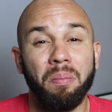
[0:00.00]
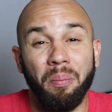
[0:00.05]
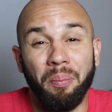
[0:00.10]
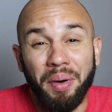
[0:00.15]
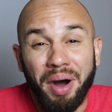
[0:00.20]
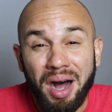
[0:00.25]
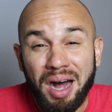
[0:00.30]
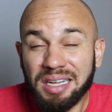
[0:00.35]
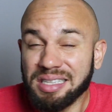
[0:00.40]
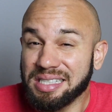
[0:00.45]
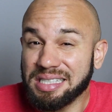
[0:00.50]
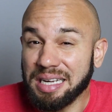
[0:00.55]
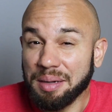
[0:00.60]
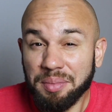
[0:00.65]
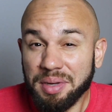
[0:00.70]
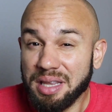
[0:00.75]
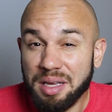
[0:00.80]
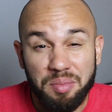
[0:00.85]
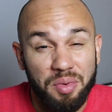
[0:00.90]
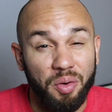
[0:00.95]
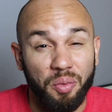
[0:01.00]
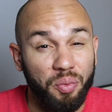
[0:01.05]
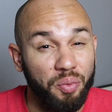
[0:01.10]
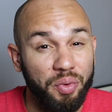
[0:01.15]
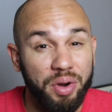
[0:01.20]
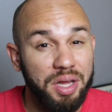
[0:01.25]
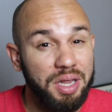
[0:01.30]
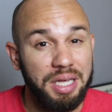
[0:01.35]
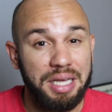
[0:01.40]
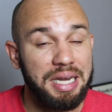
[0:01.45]
but some of them are
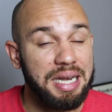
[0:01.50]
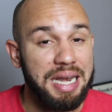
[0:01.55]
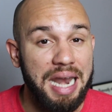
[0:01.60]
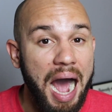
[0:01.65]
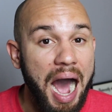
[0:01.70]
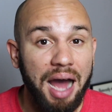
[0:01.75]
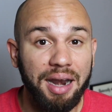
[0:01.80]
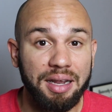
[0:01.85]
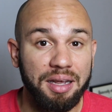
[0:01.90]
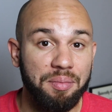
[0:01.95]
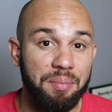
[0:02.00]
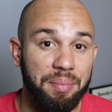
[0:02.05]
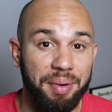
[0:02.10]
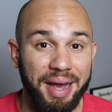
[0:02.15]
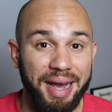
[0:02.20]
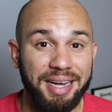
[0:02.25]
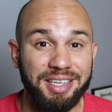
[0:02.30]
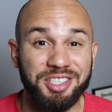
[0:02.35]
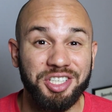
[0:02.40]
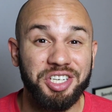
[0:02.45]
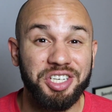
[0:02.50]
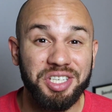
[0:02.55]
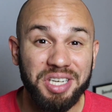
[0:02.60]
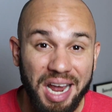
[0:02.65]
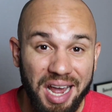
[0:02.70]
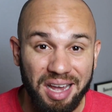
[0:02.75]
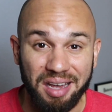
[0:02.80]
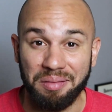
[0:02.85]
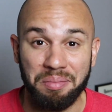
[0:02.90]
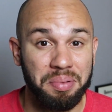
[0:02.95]
really not in bad
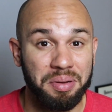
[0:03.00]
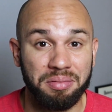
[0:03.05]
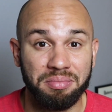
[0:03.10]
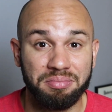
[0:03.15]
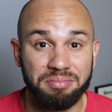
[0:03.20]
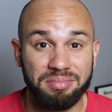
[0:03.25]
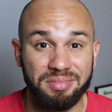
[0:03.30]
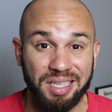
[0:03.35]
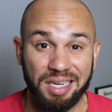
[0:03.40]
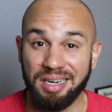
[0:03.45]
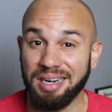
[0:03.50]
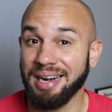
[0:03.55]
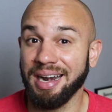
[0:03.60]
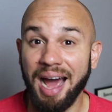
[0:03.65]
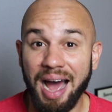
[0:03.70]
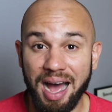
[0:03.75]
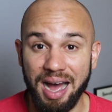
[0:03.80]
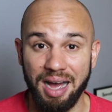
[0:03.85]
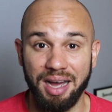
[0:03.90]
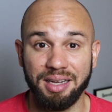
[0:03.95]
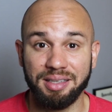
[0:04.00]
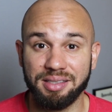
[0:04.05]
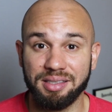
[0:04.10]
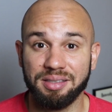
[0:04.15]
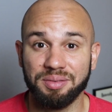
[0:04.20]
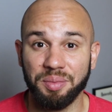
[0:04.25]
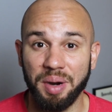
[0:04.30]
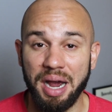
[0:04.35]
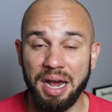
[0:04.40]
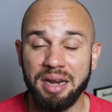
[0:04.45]
shape. They're not,
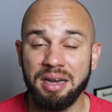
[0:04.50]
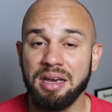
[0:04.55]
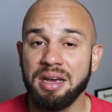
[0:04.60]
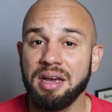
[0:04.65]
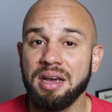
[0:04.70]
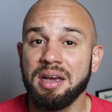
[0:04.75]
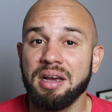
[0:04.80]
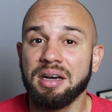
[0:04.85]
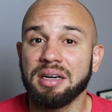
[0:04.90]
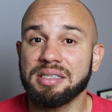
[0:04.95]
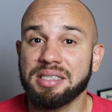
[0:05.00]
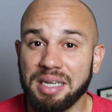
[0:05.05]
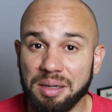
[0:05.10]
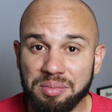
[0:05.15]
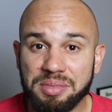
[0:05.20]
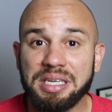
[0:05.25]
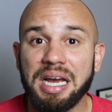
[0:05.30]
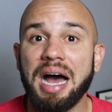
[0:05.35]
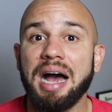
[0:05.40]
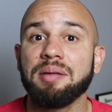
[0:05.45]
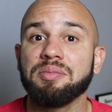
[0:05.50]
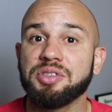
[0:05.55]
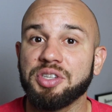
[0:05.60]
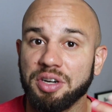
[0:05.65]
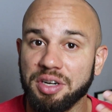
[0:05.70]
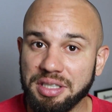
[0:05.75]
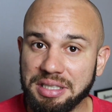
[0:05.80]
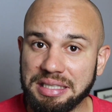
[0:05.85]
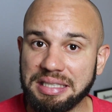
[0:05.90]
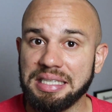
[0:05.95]
right? Sometimes
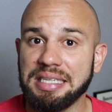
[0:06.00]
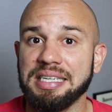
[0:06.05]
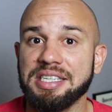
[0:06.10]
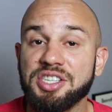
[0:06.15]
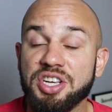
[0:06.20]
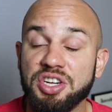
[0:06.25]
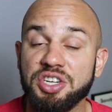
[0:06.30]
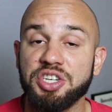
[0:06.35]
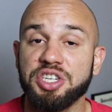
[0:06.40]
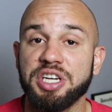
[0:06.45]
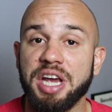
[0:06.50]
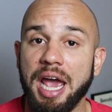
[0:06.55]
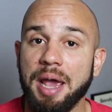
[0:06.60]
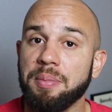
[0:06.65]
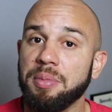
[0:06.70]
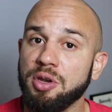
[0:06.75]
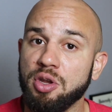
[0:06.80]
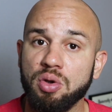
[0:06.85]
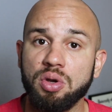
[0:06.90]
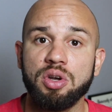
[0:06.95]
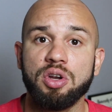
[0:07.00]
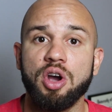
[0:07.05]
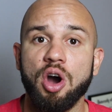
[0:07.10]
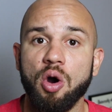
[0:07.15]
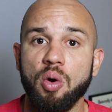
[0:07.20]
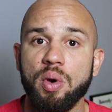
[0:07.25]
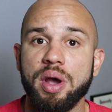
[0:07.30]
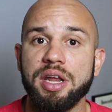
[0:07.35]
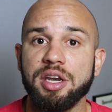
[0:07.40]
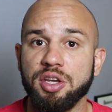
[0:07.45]
they're in decent shape and you can
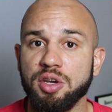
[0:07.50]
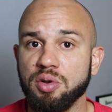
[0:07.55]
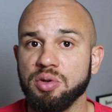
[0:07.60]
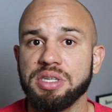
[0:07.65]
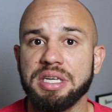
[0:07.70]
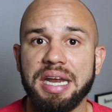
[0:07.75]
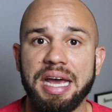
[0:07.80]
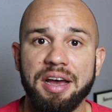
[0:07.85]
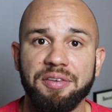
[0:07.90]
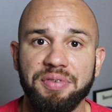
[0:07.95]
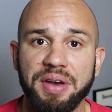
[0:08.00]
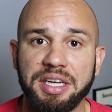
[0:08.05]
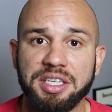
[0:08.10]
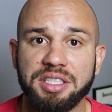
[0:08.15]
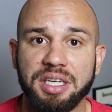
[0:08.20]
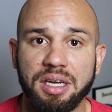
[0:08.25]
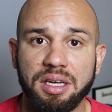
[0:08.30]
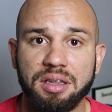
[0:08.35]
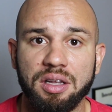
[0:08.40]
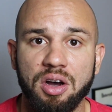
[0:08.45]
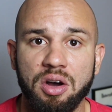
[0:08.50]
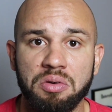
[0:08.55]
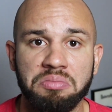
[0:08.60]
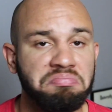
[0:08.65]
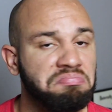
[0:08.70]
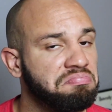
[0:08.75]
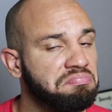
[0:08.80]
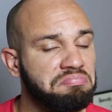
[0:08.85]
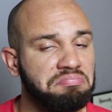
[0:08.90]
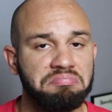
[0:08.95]
go in, use an FHA
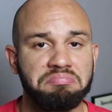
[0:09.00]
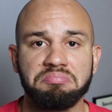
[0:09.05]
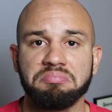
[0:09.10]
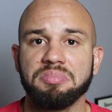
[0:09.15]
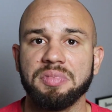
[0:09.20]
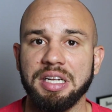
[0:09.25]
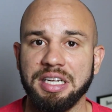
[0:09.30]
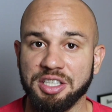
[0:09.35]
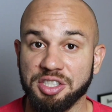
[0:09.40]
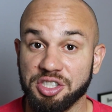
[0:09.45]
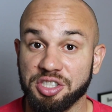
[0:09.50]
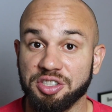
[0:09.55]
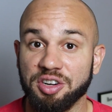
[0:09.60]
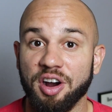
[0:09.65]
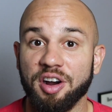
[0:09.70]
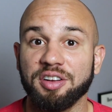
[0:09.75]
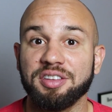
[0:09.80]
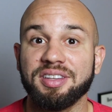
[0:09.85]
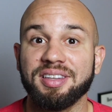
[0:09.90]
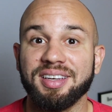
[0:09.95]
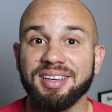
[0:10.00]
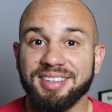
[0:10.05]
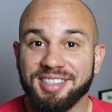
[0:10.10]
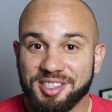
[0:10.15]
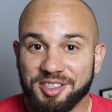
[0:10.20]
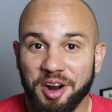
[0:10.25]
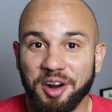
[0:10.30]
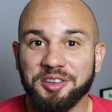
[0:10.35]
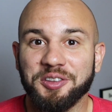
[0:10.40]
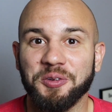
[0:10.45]
loan and start
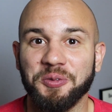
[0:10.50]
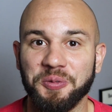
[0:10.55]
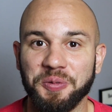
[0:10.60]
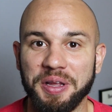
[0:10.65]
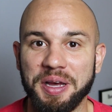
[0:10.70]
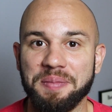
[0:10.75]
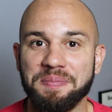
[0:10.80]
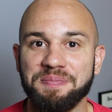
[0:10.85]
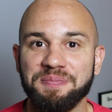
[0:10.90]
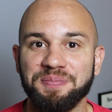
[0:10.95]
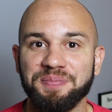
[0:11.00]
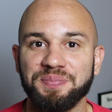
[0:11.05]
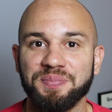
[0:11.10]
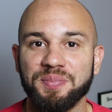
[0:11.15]
the flip.